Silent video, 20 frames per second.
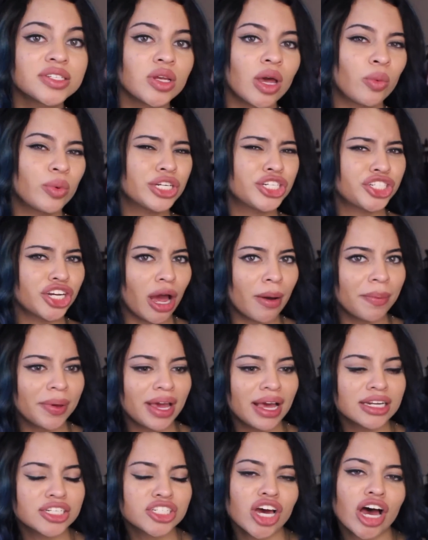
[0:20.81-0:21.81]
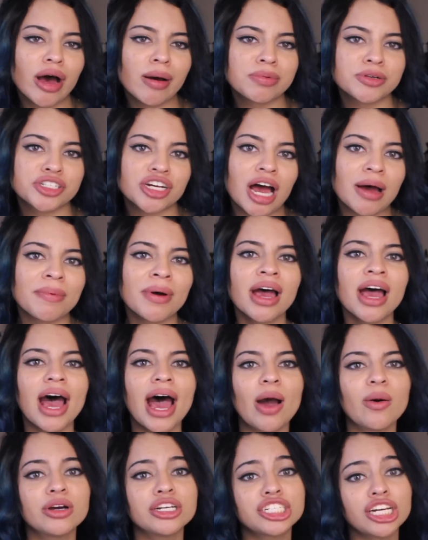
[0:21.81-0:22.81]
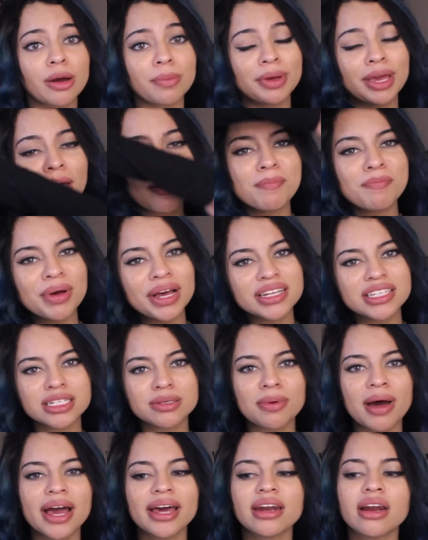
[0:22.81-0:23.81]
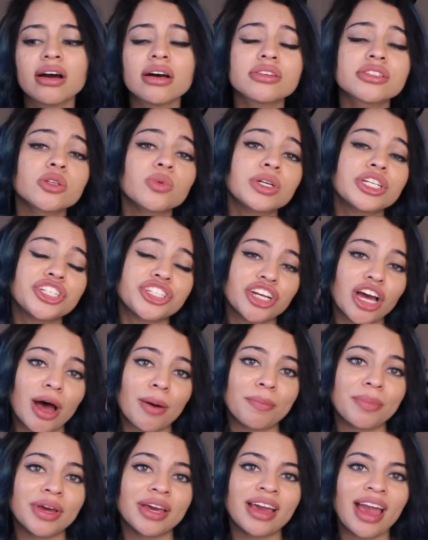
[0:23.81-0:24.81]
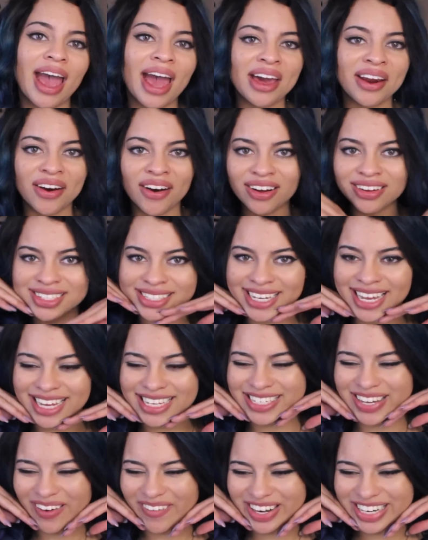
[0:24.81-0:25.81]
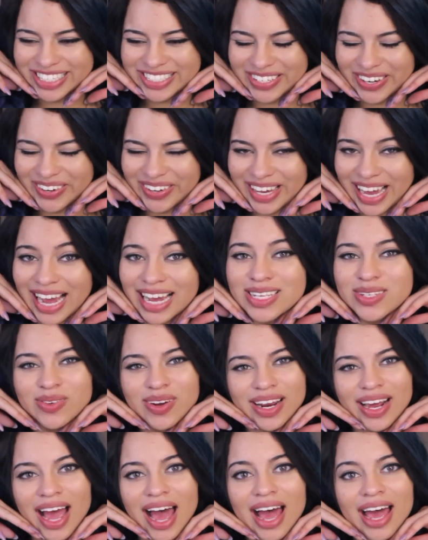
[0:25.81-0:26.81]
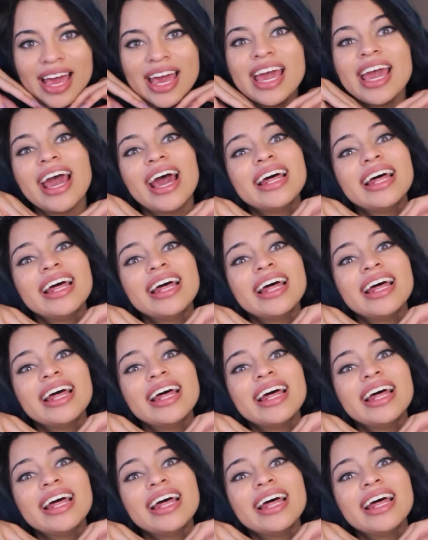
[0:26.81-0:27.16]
So I went shopping at Topshop, I went shopping at Best Buy, and I also went shopping at Ulta. So I want to show you guys what I got.